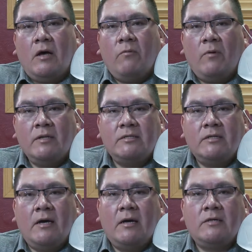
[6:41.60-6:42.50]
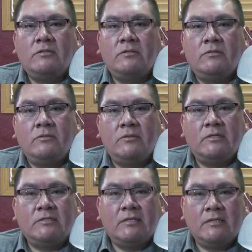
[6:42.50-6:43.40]
I want to talk to
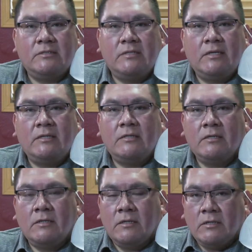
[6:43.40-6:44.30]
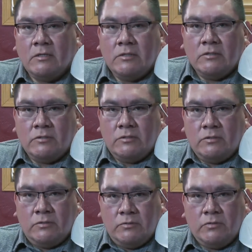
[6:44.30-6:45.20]
the 16
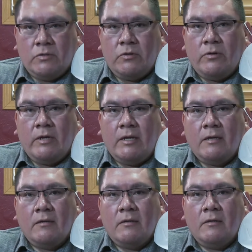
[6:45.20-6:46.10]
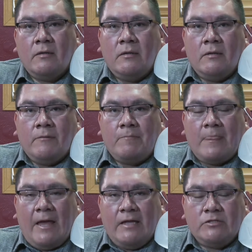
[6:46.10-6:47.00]
to 30
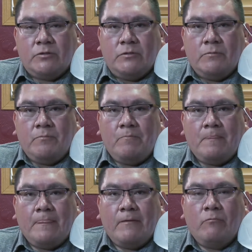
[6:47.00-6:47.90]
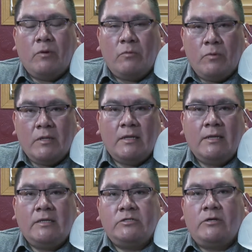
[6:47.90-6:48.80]
age group. We really
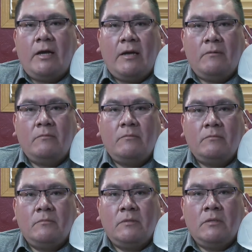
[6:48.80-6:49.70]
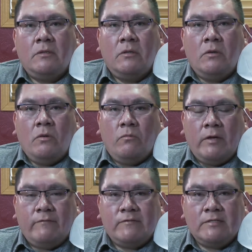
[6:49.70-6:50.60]
need your help.
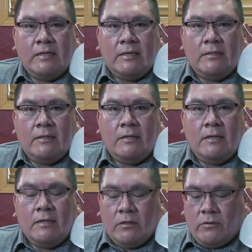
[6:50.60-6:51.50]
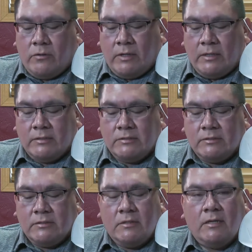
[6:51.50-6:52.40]
We've seen an
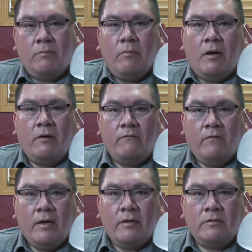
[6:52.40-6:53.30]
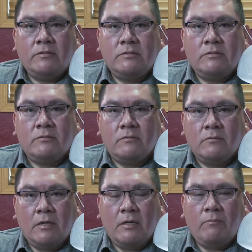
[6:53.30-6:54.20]
increase in bonfires
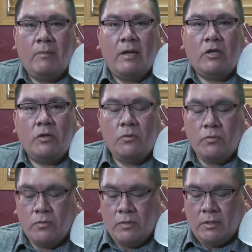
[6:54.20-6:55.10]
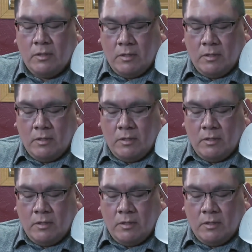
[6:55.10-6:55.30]
by youth,